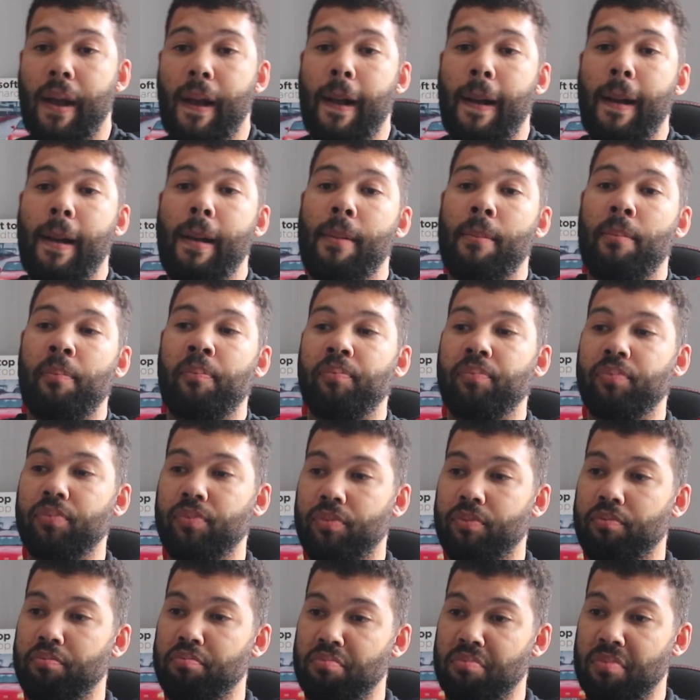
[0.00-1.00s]
Um,
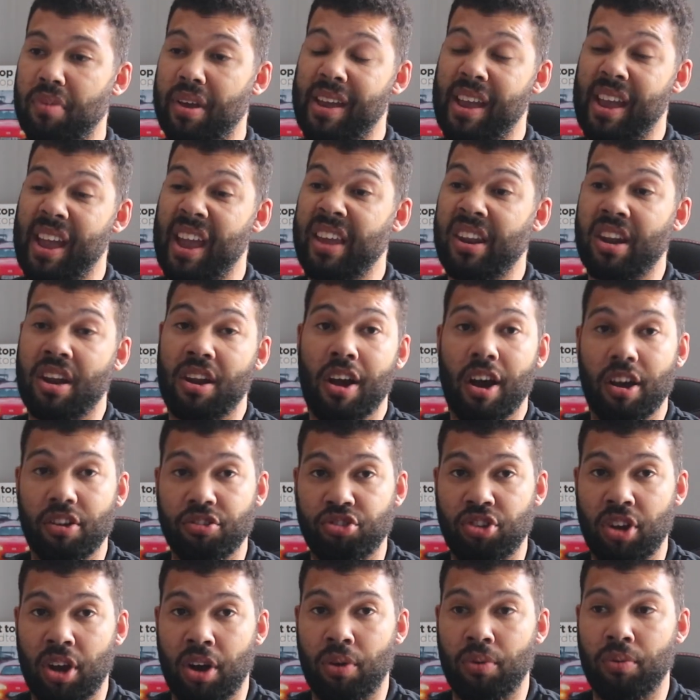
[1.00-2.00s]
in a
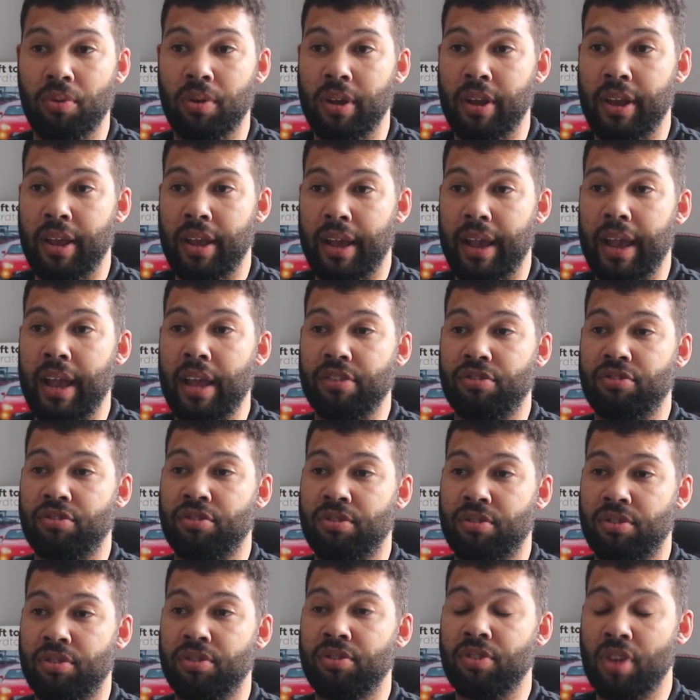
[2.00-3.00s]
nutshell,
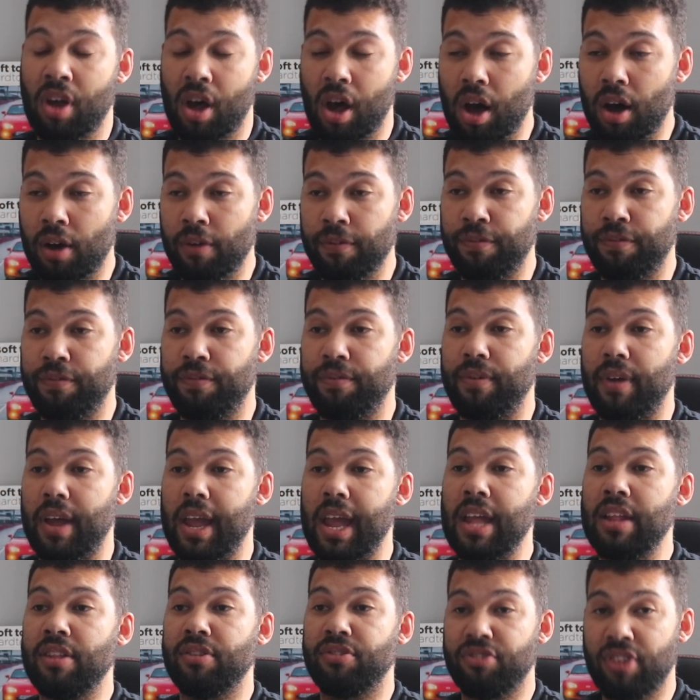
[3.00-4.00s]
it's tough,
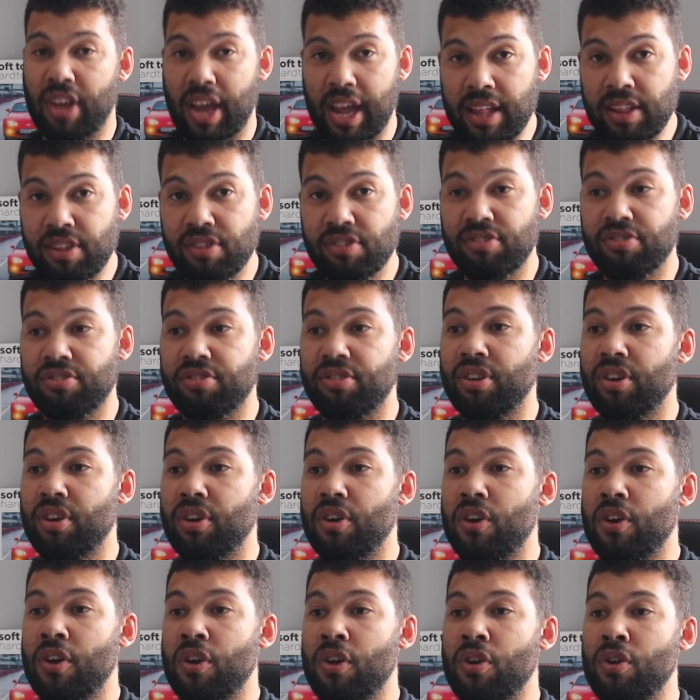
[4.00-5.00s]
intense,
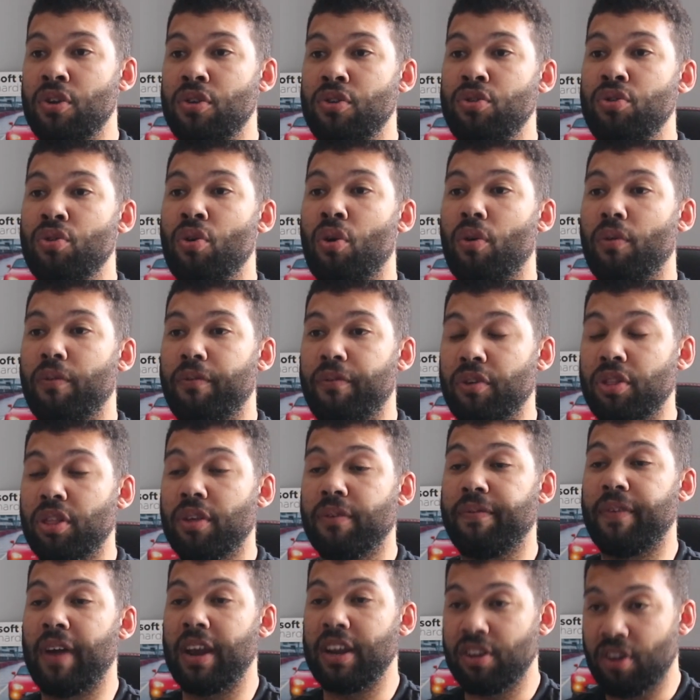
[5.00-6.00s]
not for
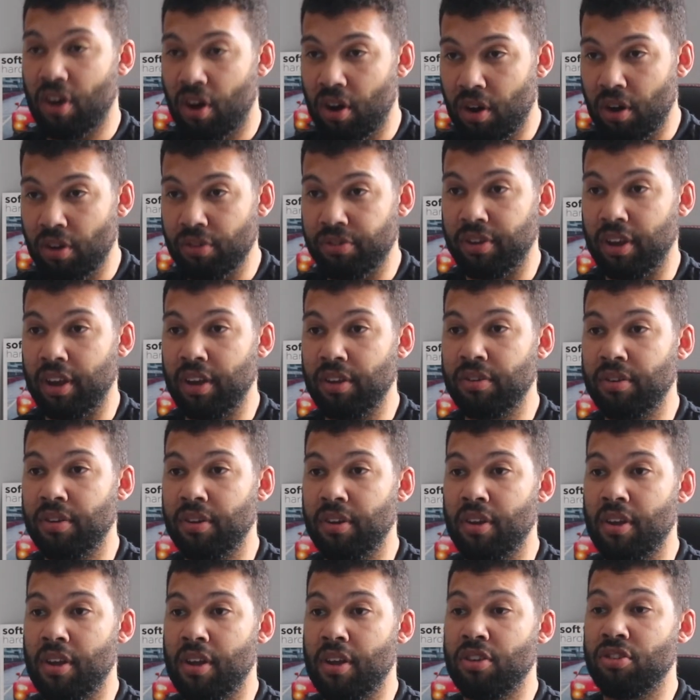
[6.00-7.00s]
the faint-hearted,
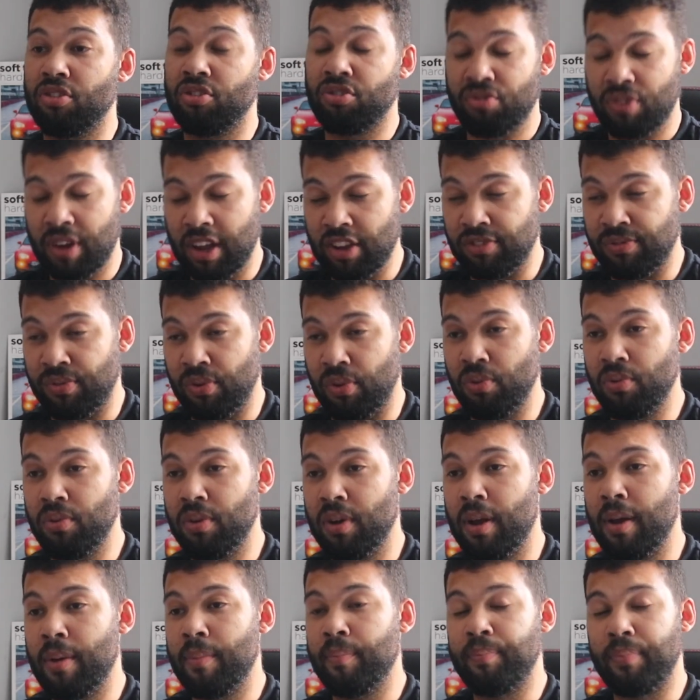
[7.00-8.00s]

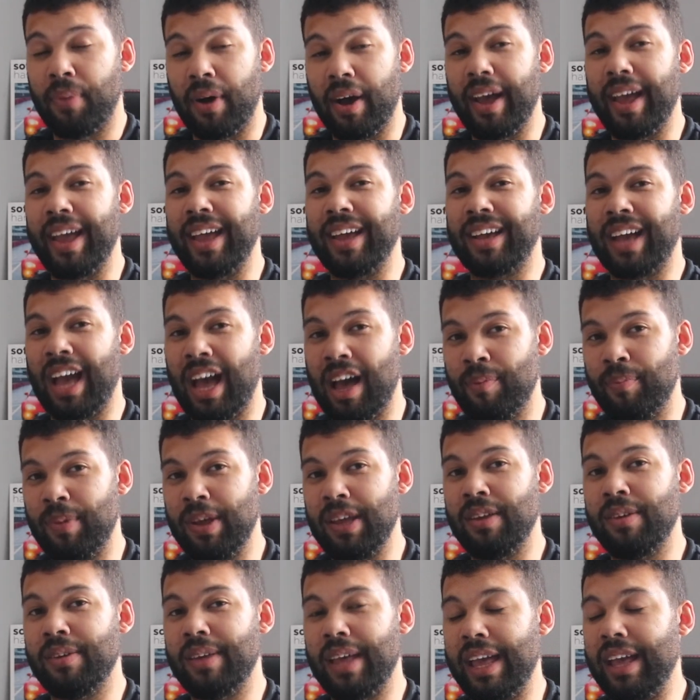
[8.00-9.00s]
stressful, but it can
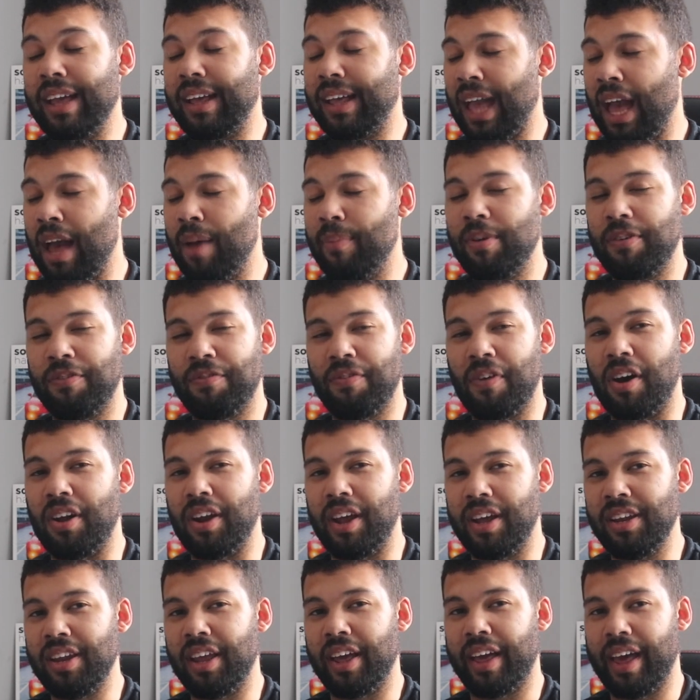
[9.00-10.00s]
be it can be
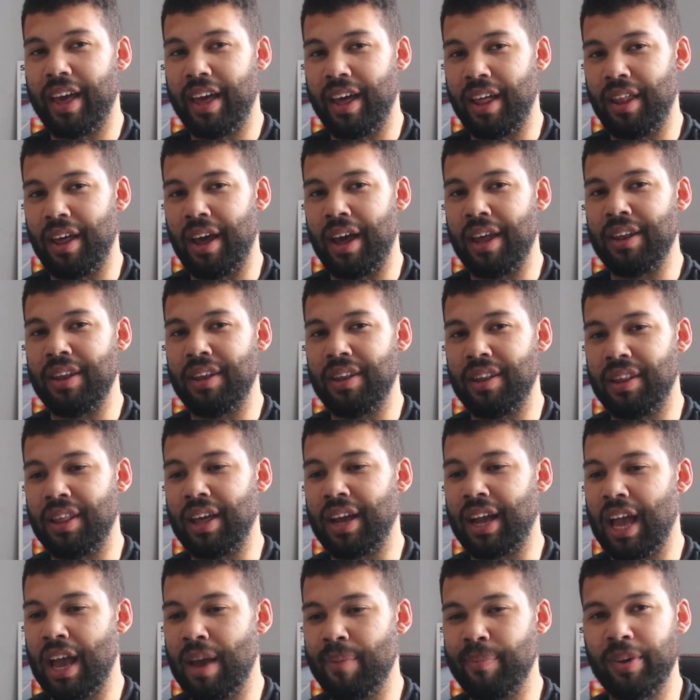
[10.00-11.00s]
fun and it, and
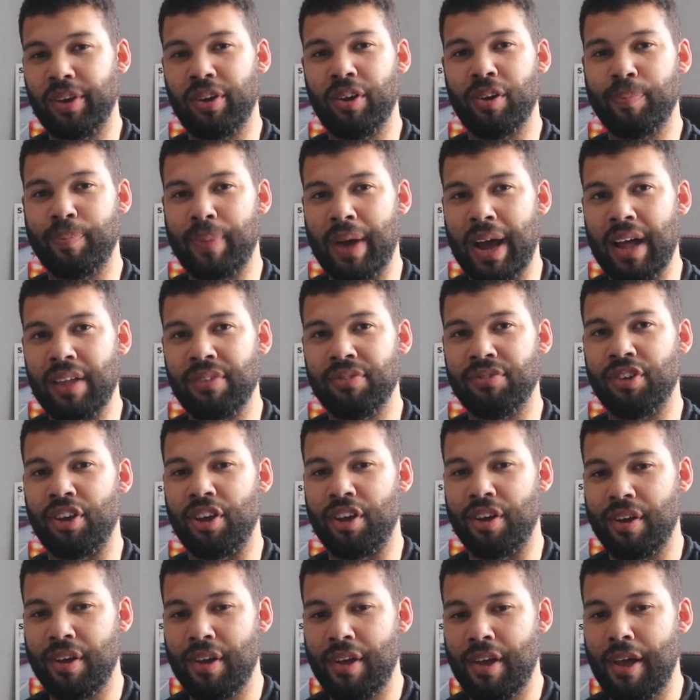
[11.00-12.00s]
there can be good
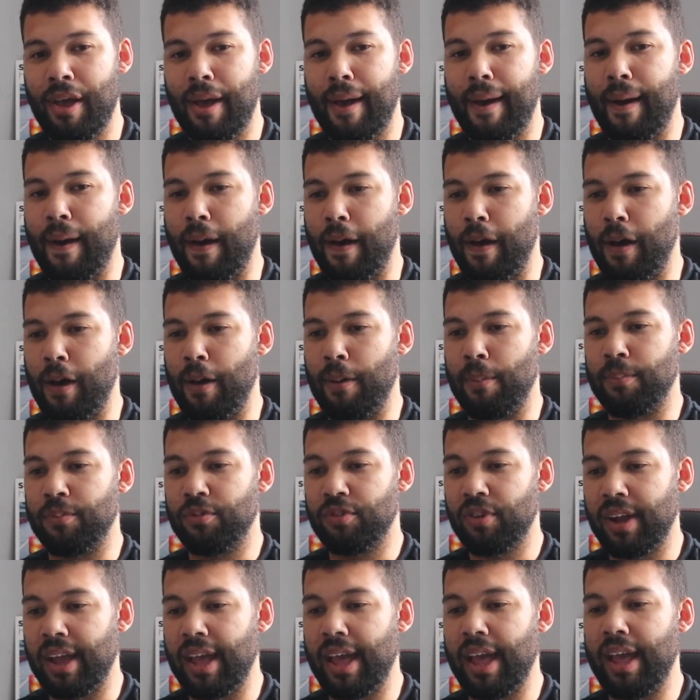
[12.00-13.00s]
banter. Um,
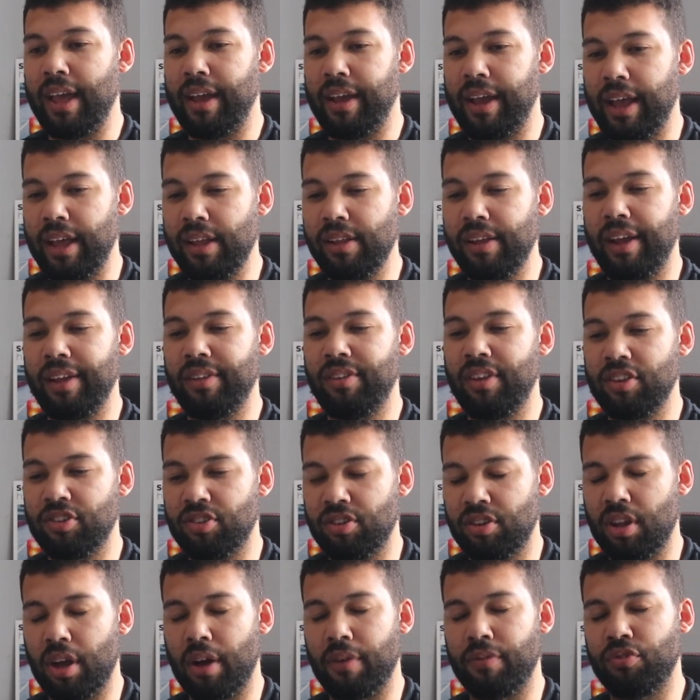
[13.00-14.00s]
so it, it, it
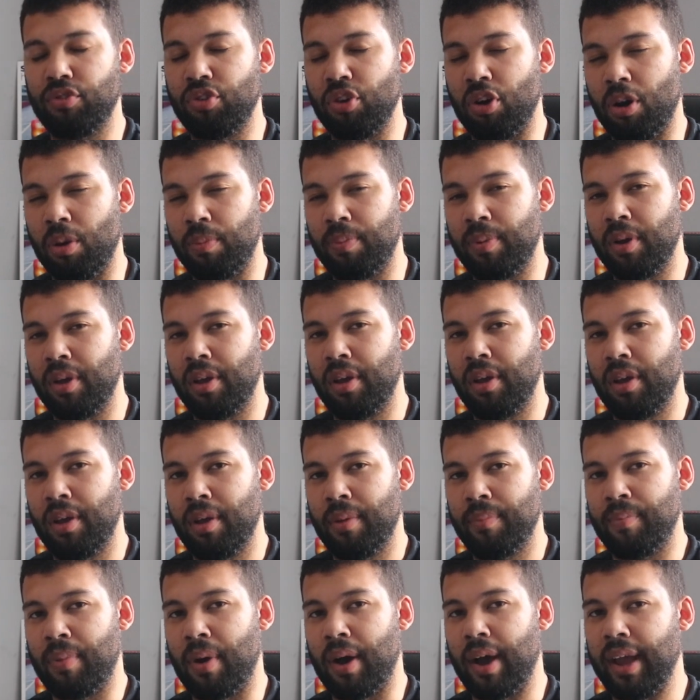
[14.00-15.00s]
is a tough job,
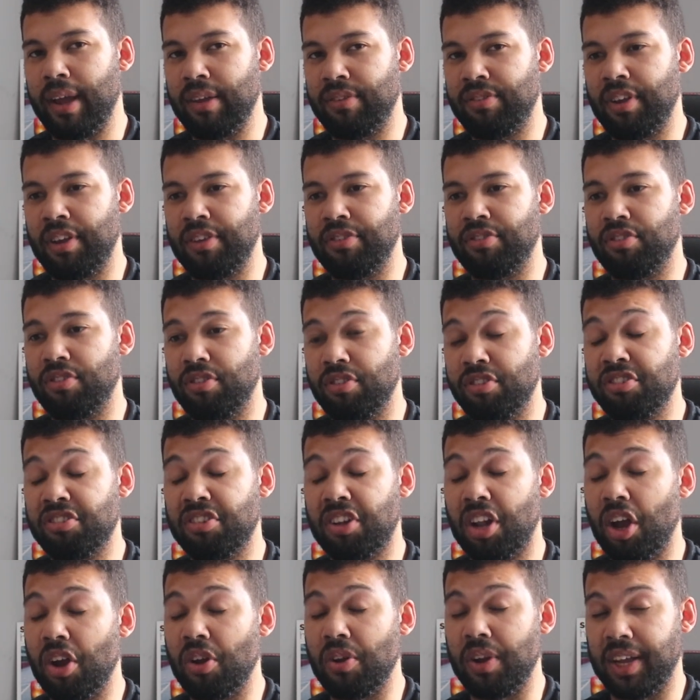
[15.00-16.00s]
but it is
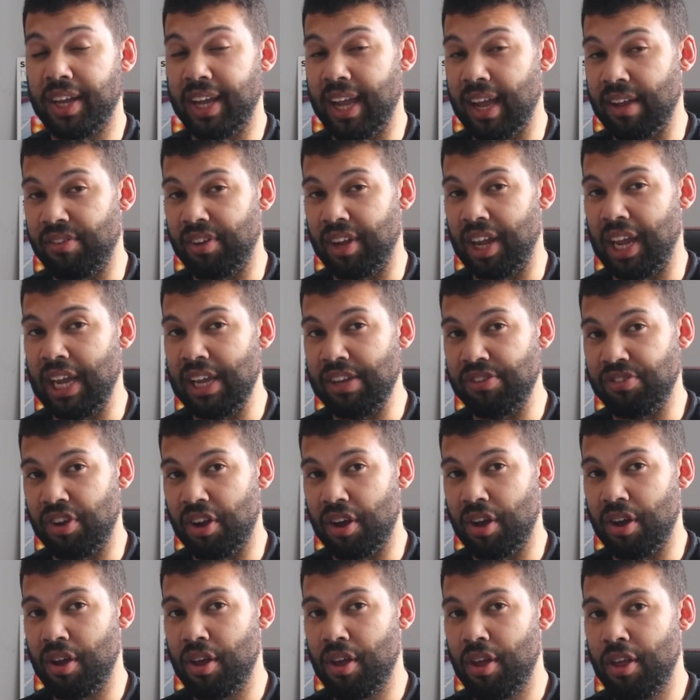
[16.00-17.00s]
slowly getting
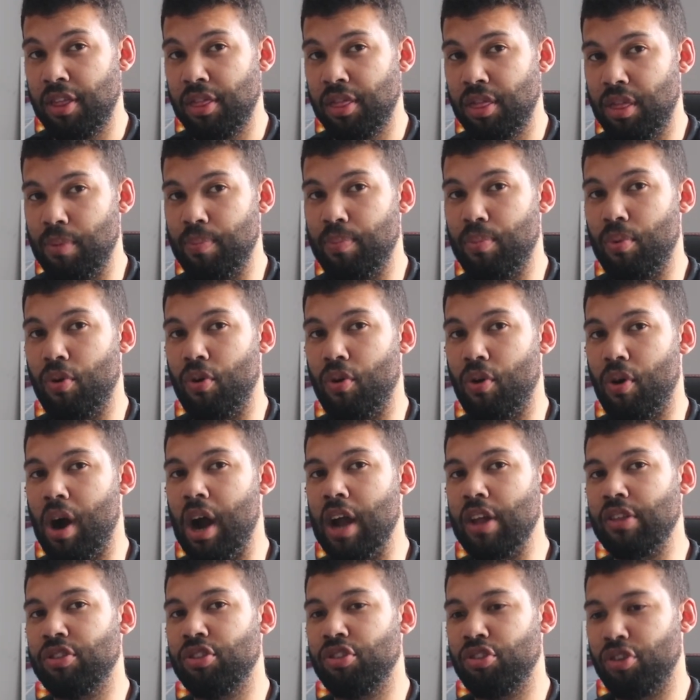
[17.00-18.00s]
easier the more
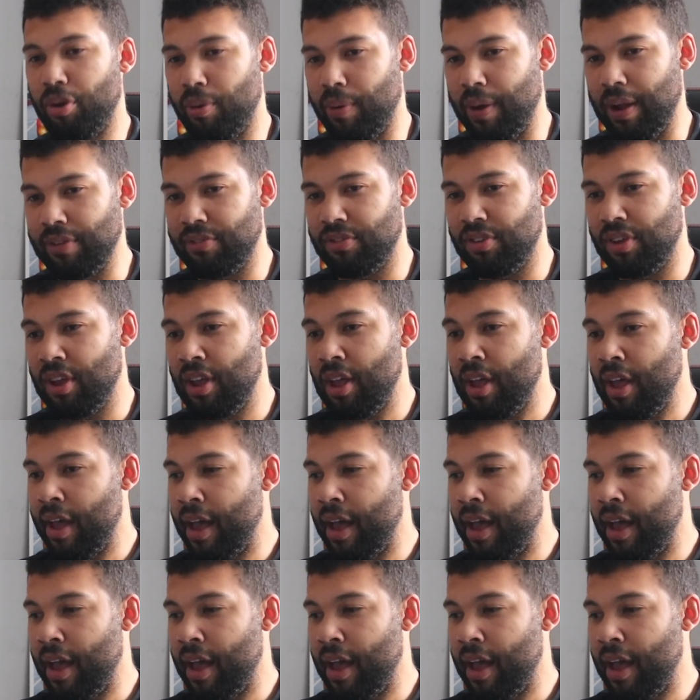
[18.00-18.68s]
I do it.